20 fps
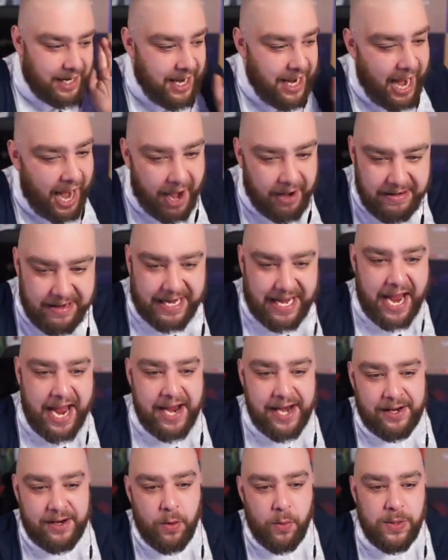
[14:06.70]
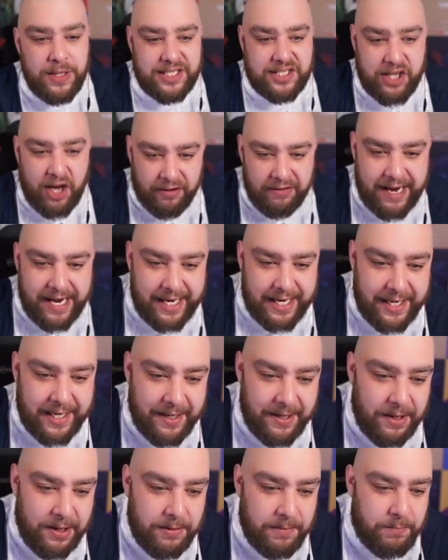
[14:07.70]
Harry Kane, we're sorry,
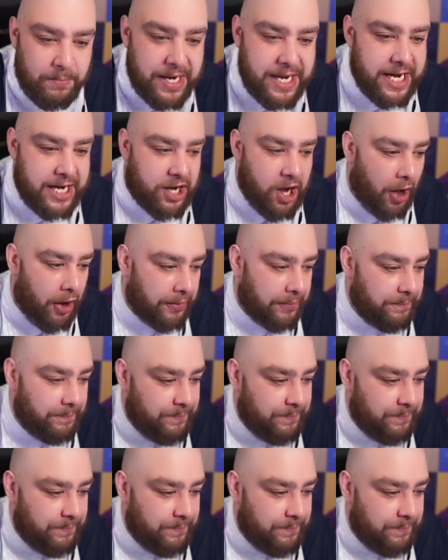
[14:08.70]
but you're gone.